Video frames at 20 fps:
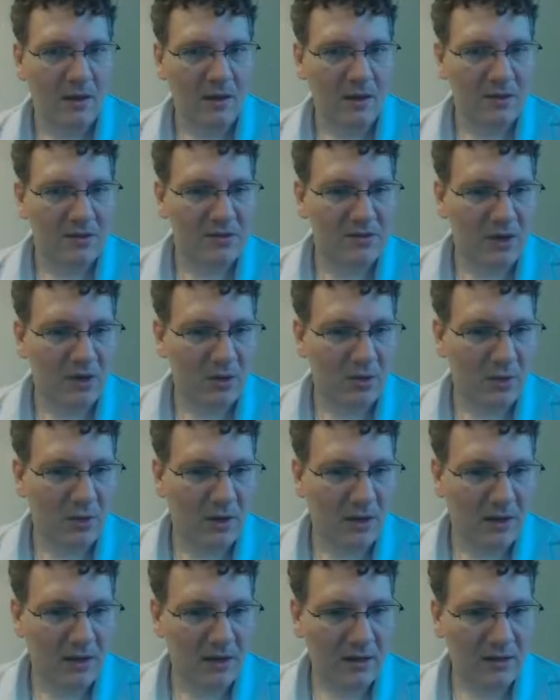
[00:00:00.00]

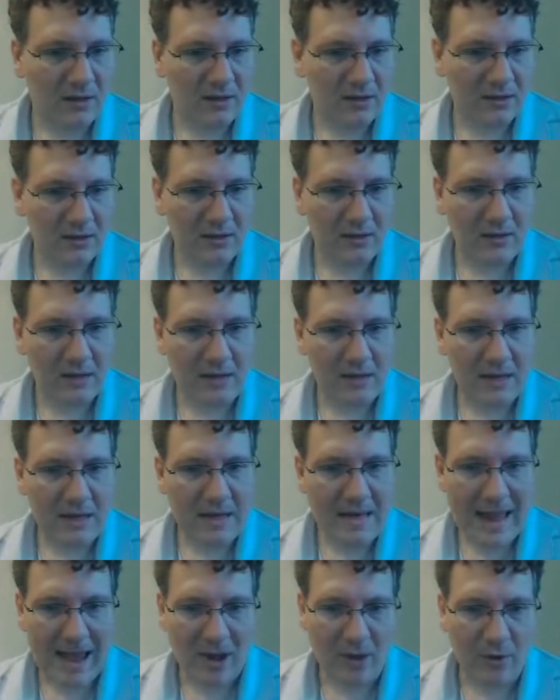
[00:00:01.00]
so
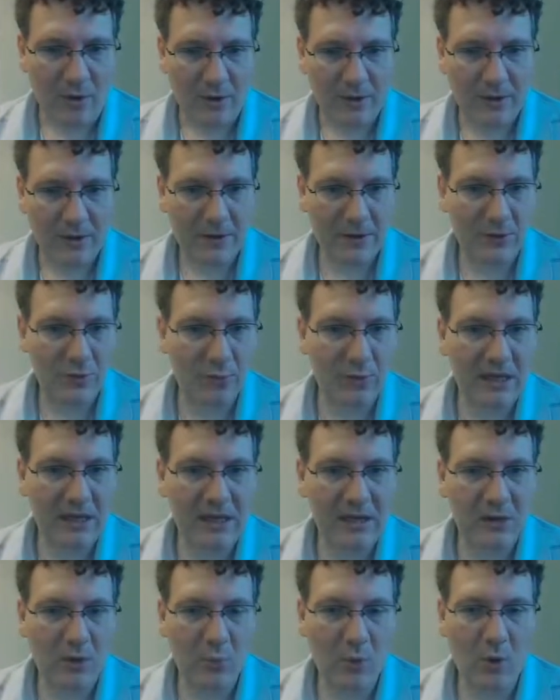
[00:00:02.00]
now
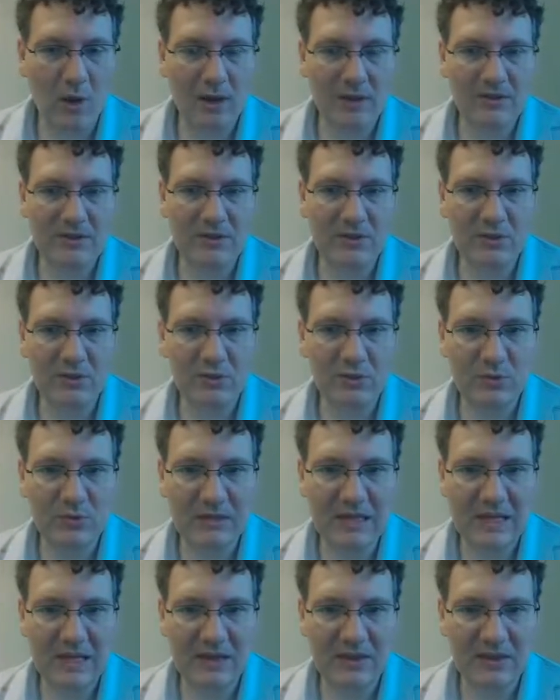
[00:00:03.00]
we want to
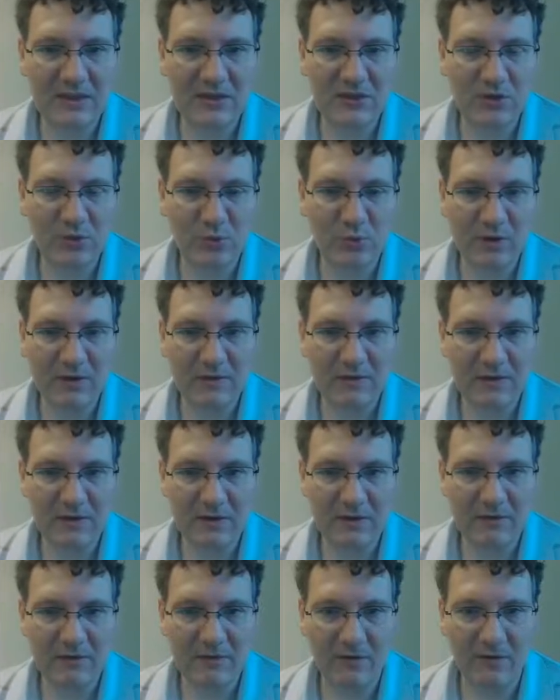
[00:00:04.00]
take the
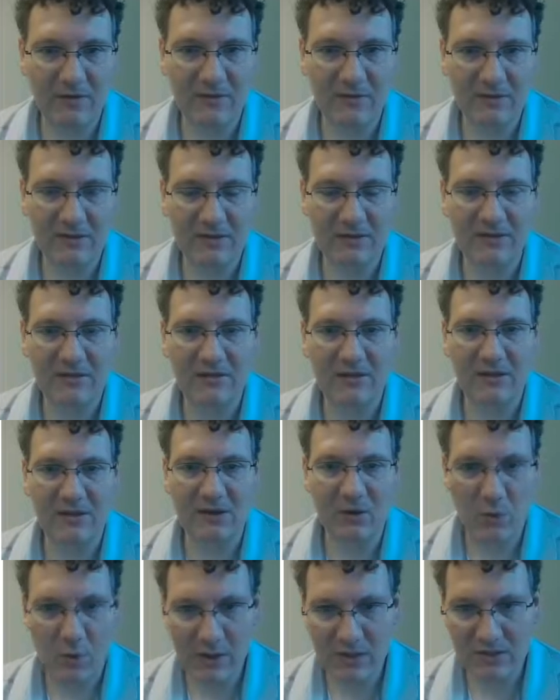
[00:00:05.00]
derivative of this
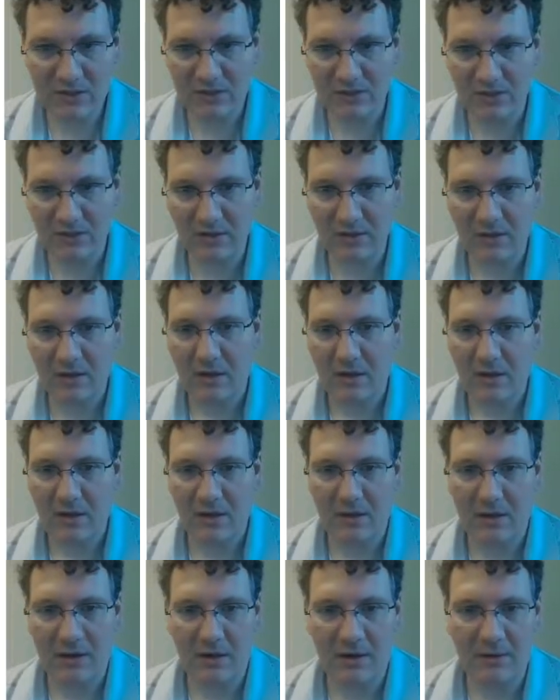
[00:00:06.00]
equation.
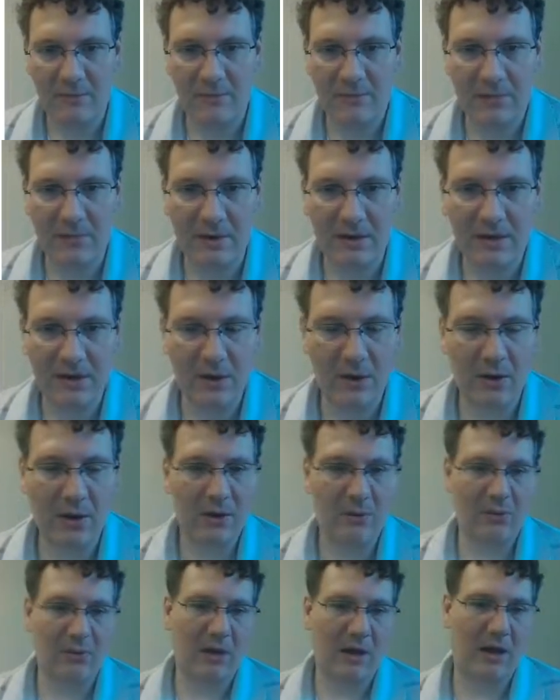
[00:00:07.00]

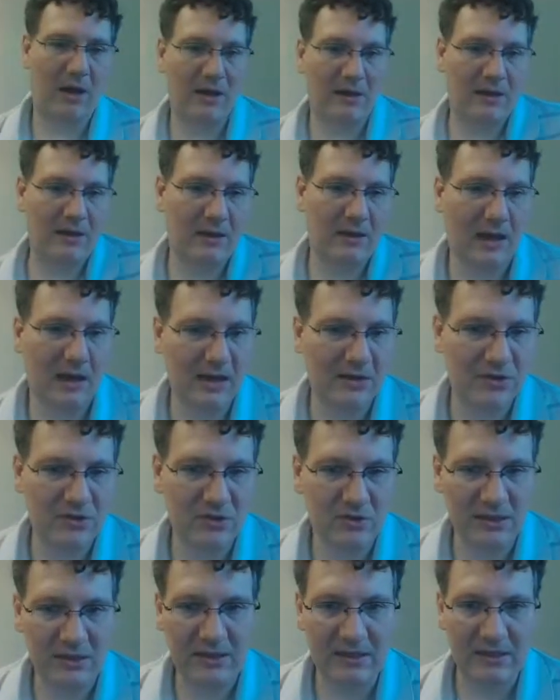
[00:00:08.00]
Now I
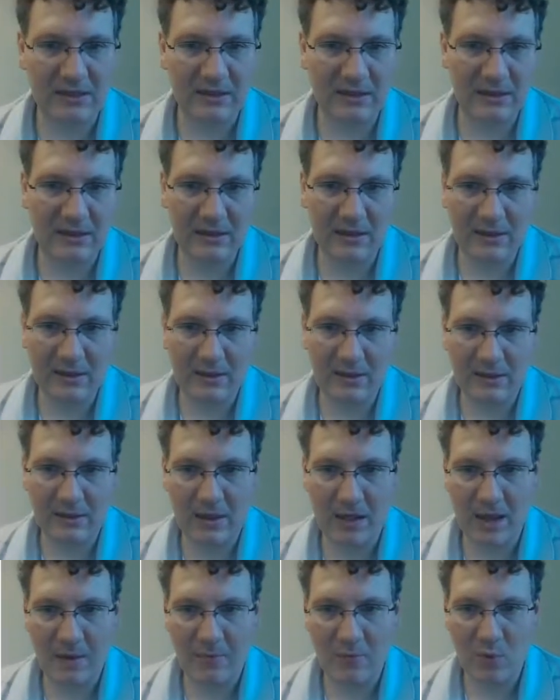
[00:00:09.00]
actually
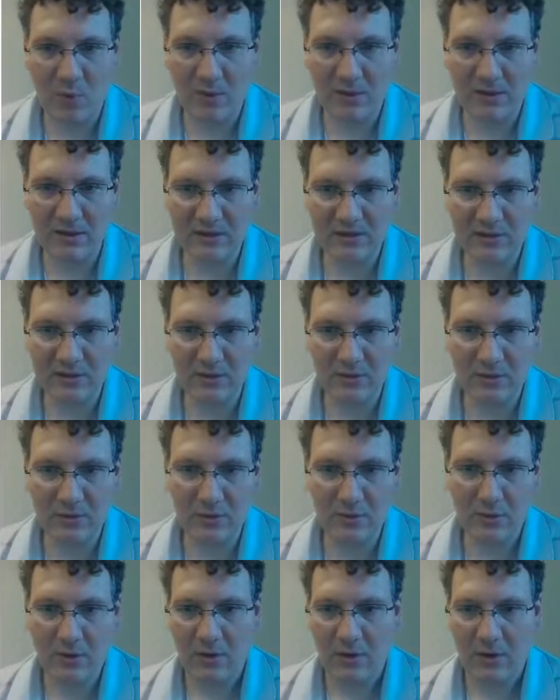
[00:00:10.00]
am going
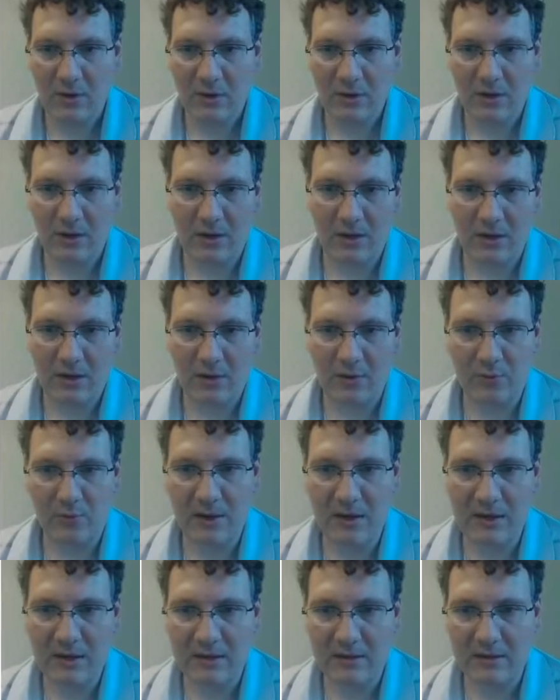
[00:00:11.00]
to
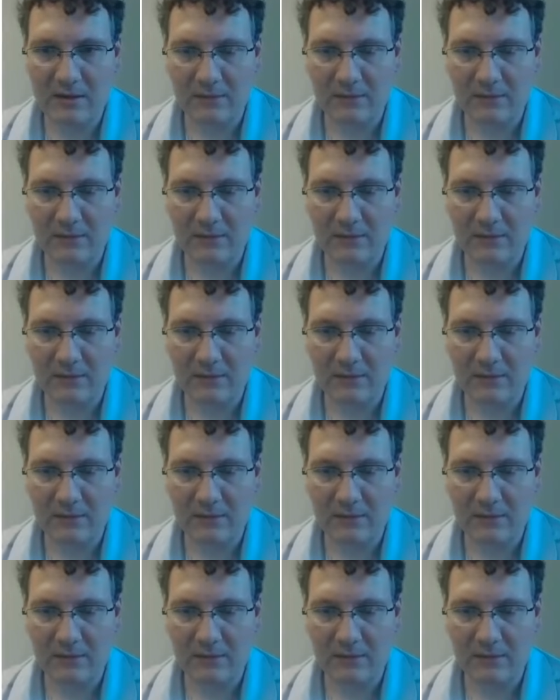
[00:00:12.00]
write